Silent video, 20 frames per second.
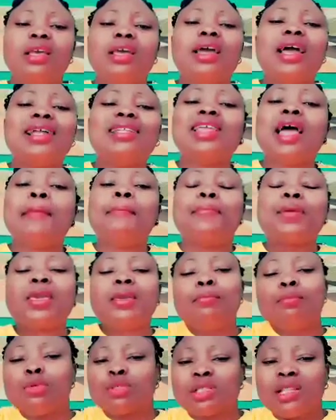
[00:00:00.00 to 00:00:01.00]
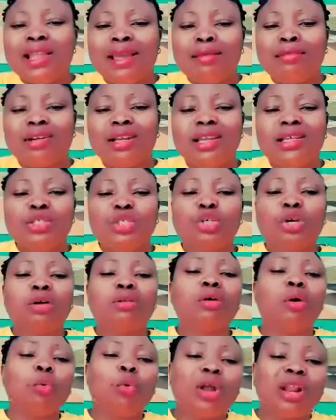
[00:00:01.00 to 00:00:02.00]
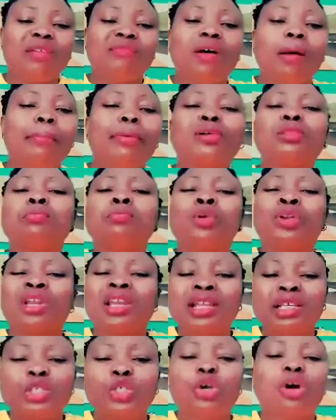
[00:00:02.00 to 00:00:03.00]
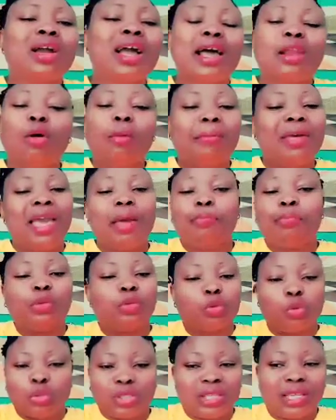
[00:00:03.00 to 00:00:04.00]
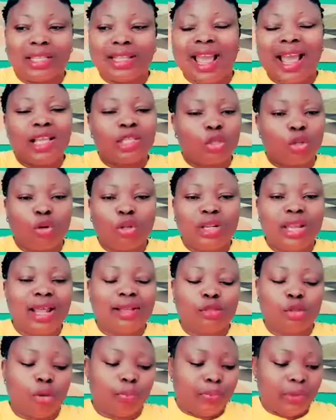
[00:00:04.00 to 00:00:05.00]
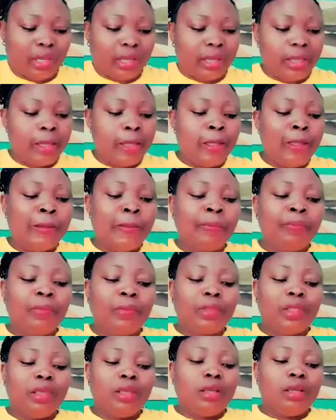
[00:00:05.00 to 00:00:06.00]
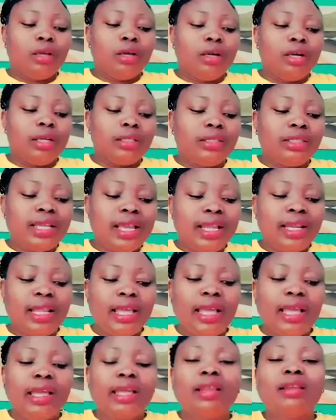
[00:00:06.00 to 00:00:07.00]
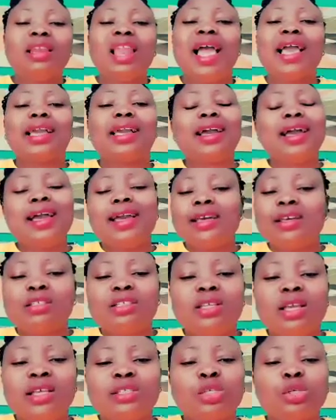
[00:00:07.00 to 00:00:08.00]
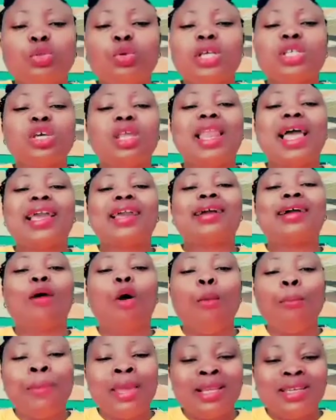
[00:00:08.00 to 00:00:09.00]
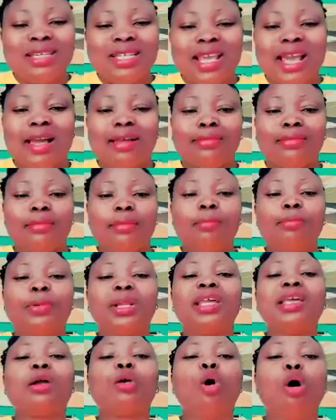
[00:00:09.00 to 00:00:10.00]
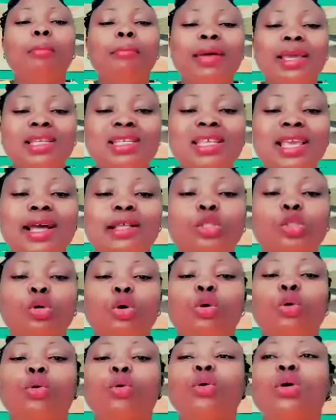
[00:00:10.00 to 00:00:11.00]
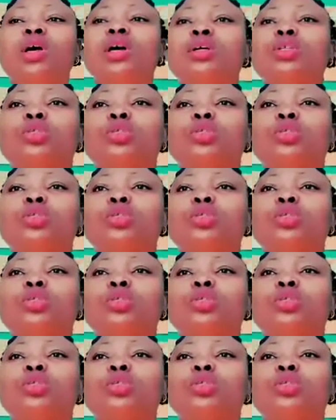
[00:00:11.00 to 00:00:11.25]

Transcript: Either be Muslim religion or whatever, but religion cannot help you to think. That is another topic. Then like a situation like comedian, bringing comedian to